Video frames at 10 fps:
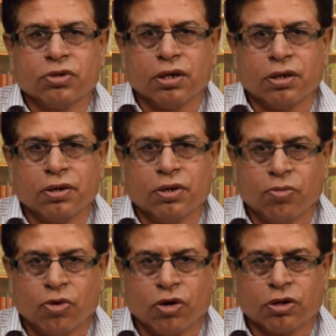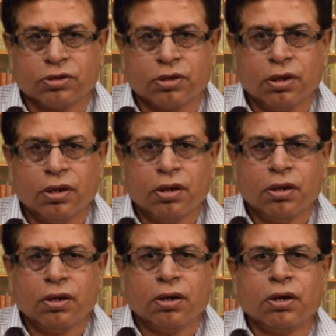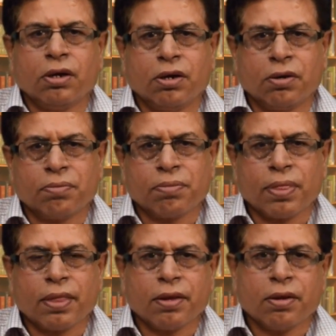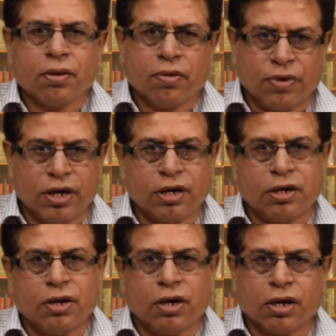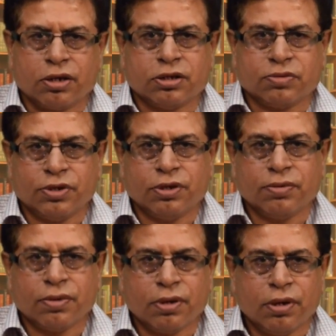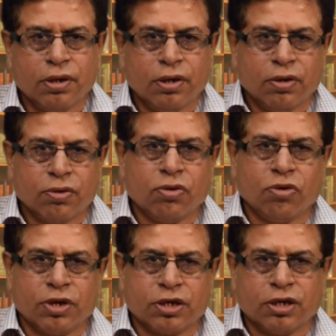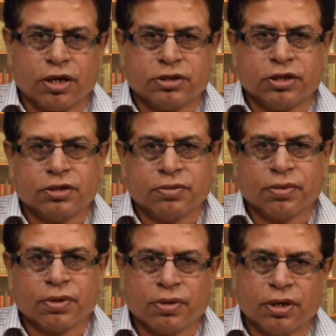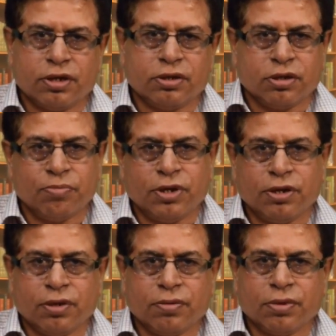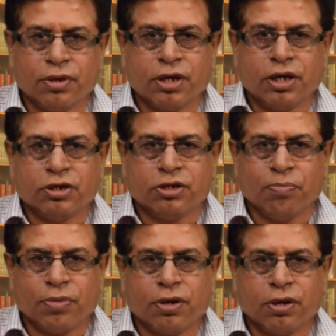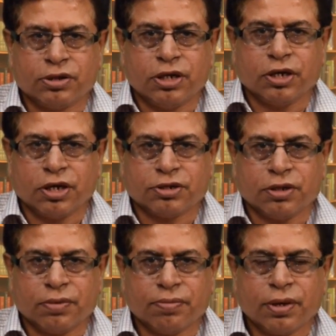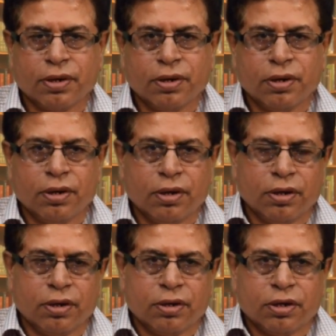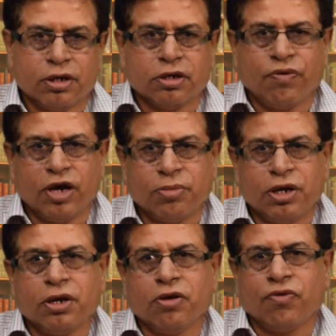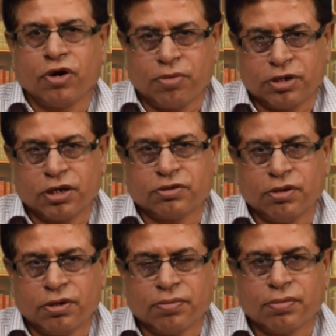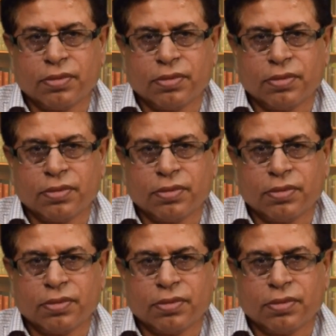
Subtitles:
to the inbox, or via an RSS feed. You know what is RSS? It is simply really simple syndication. It is a family of formats actually,